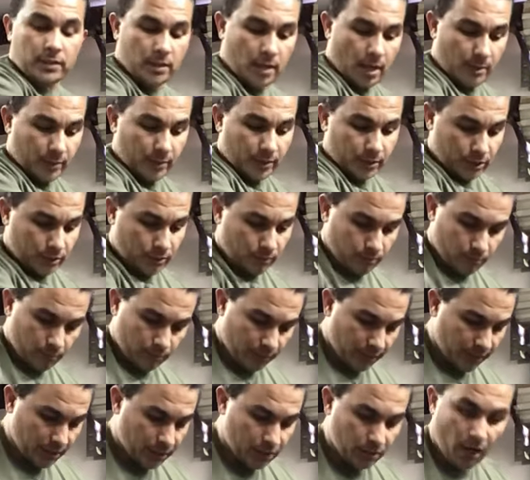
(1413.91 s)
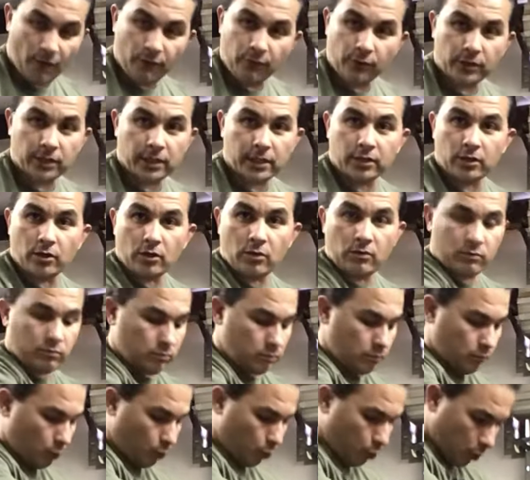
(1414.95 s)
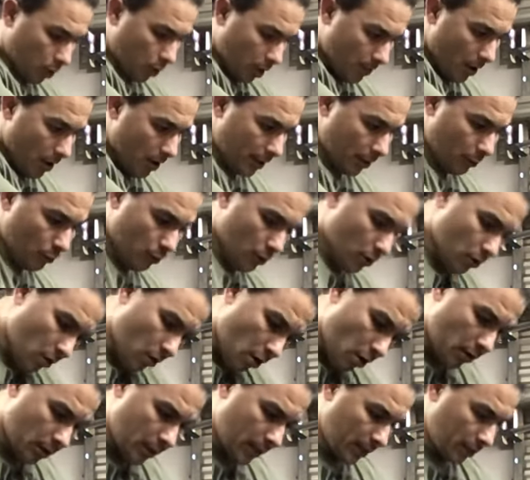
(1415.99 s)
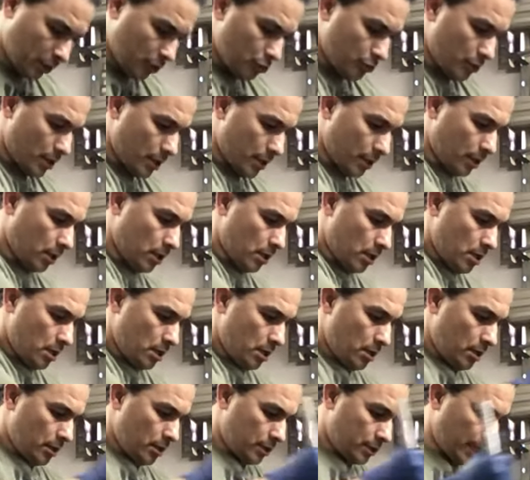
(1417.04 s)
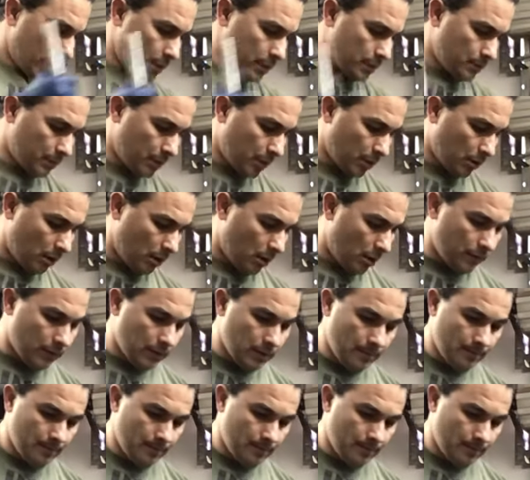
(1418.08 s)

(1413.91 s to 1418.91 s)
I mean, just be soft with it. Don't rub on it real hard like you're trying to take something off.